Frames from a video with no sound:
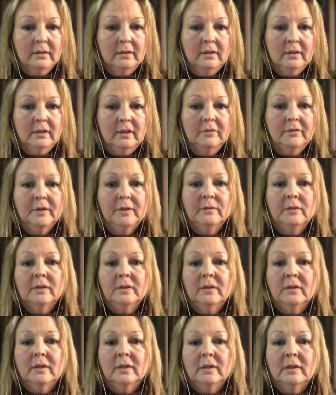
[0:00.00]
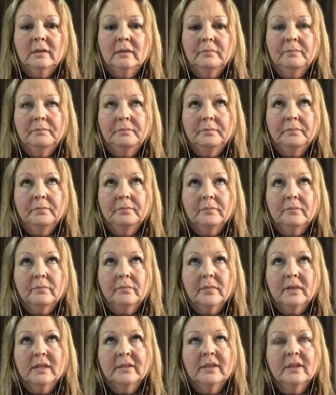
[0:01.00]
if it was a
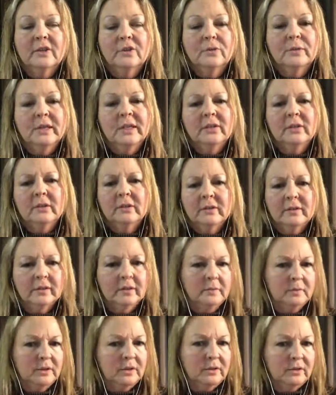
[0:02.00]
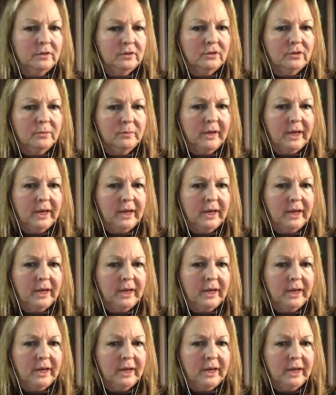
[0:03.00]
situation similar to my